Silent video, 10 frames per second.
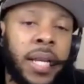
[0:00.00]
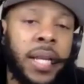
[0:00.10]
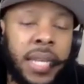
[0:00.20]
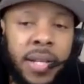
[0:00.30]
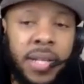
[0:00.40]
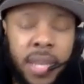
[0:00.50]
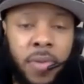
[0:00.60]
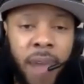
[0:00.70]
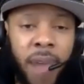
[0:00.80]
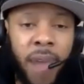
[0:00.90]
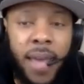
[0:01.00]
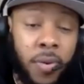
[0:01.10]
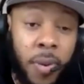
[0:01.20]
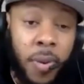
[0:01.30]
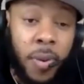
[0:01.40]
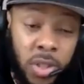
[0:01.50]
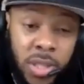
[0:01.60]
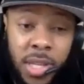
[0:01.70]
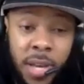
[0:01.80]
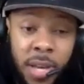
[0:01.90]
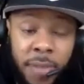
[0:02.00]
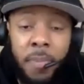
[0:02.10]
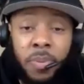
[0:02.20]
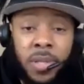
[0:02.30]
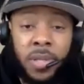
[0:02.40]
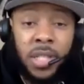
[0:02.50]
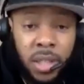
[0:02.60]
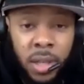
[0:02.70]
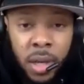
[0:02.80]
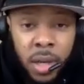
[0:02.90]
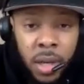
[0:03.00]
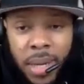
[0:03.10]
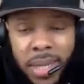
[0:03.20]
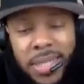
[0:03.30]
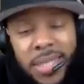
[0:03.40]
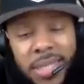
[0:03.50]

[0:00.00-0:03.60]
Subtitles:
it doesn't guarantee you a fight. Yeah, you can put yourself in that position,